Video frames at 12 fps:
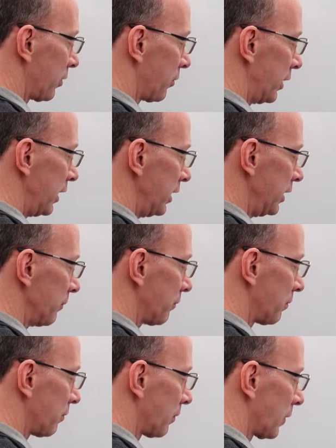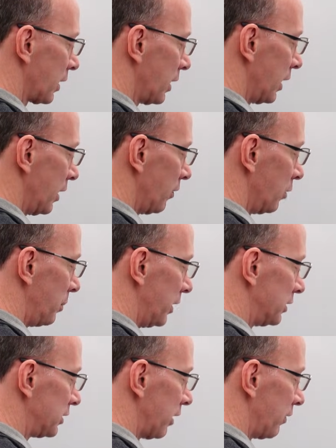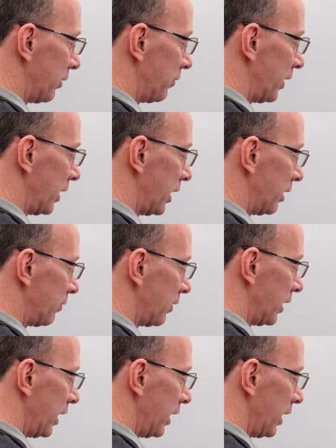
3 would be 75.